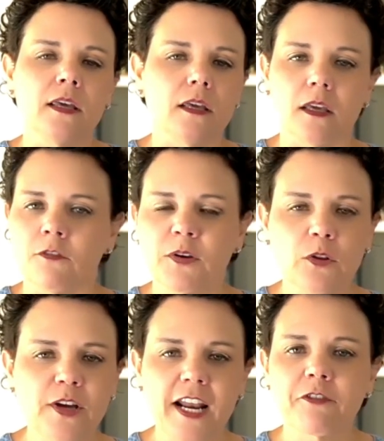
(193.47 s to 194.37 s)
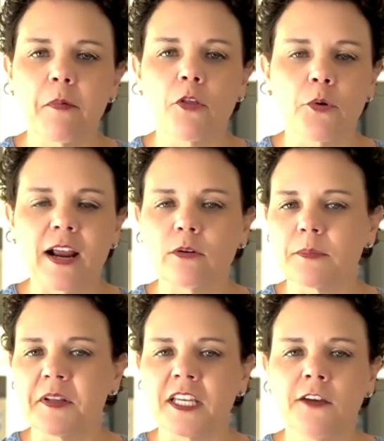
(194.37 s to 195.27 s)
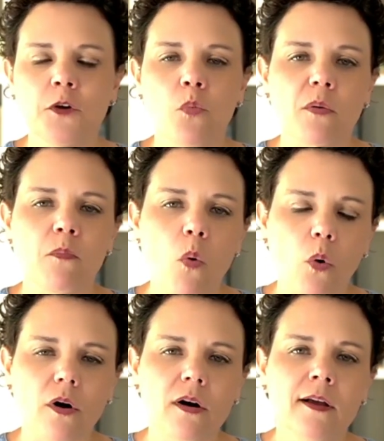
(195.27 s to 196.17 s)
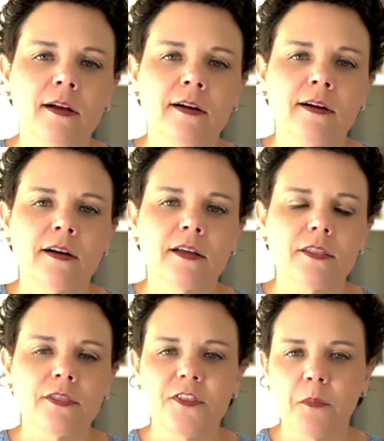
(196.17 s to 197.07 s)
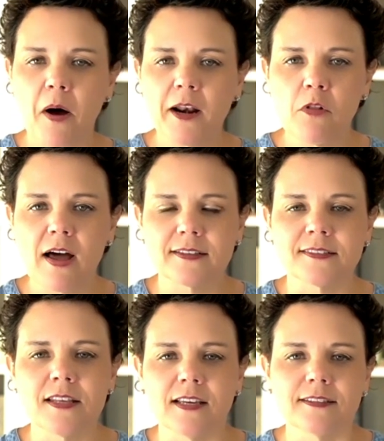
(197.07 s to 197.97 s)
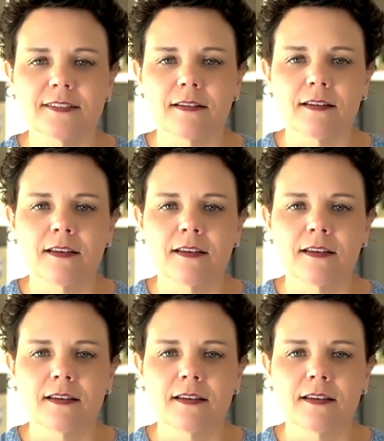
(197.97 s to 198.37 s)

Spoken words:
if we look at it from other angles, I'm going to give you one more. The bottom line is this: